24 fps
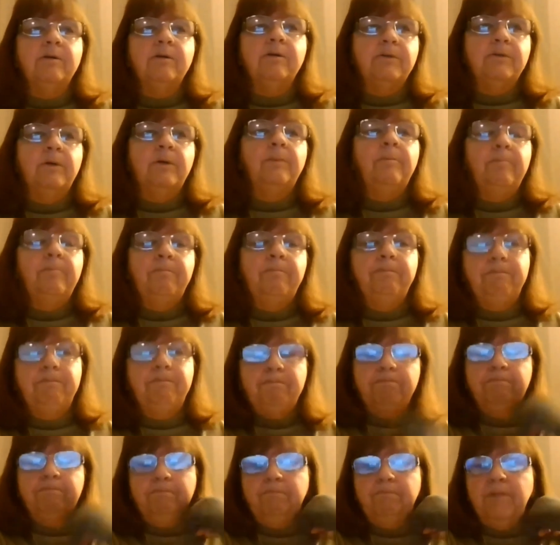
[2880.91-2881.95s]
So.
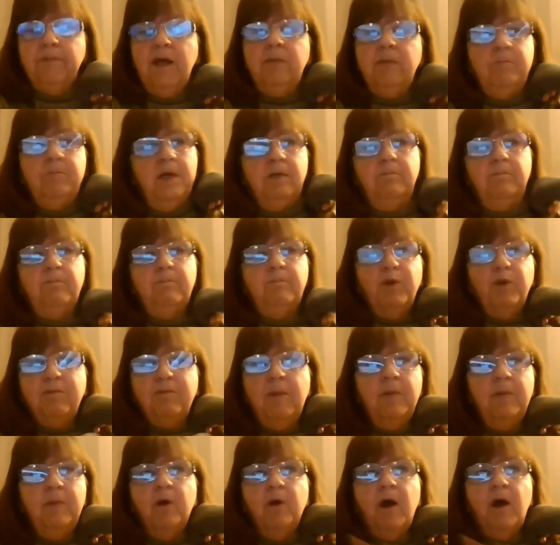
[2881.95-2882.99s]
And with
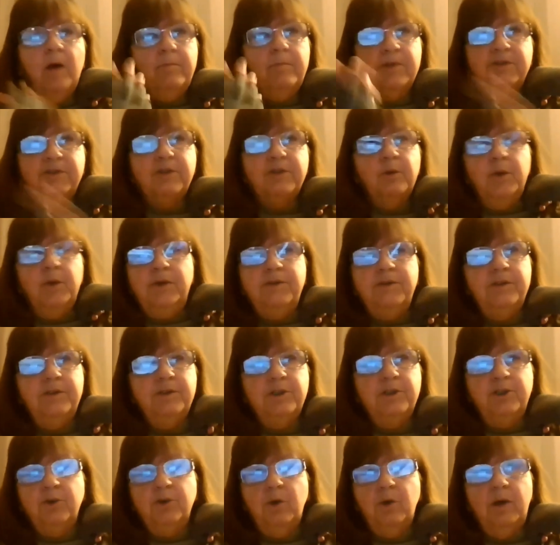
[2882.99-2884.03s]
Member Hub, it's so easy to
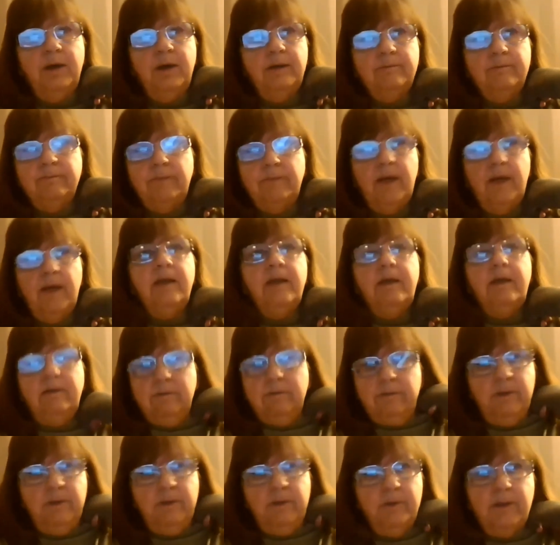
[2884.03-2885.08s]
join any
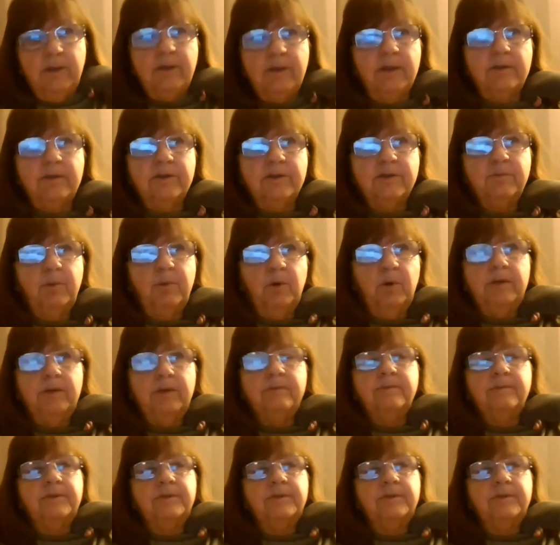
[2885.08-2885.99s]
unit at this point.